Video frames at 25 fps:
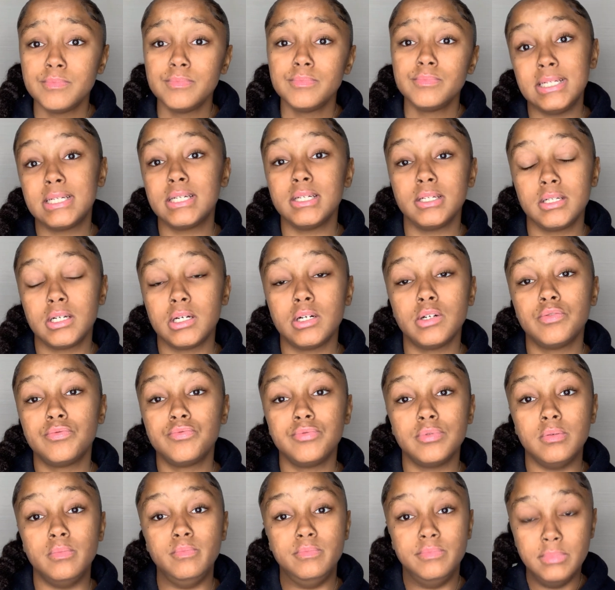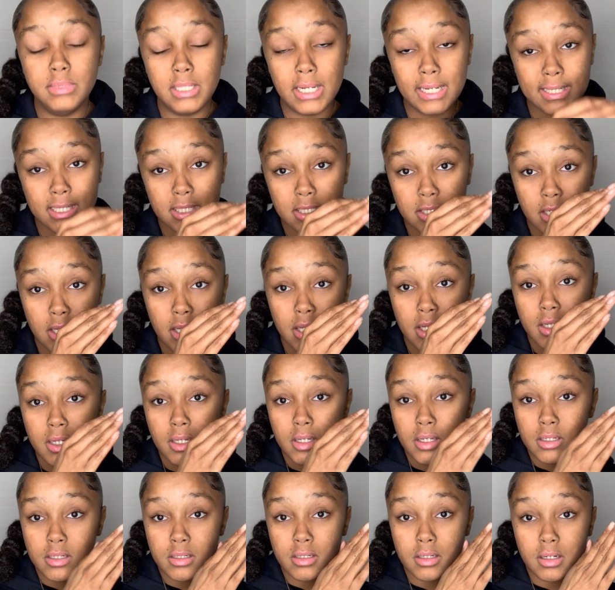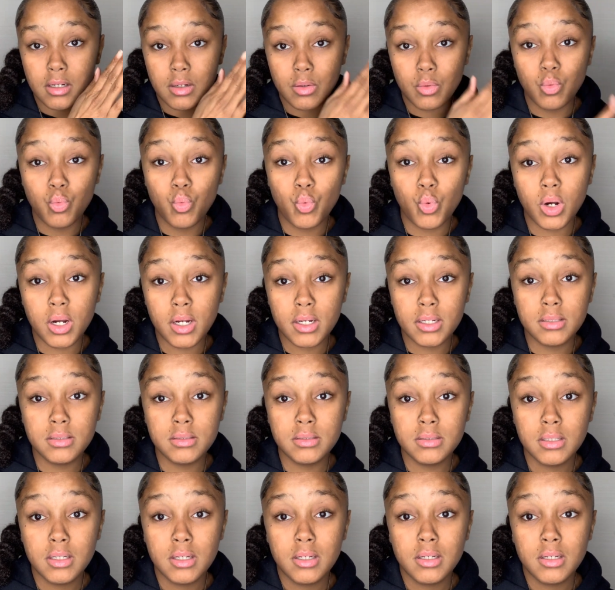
It can go from like a 1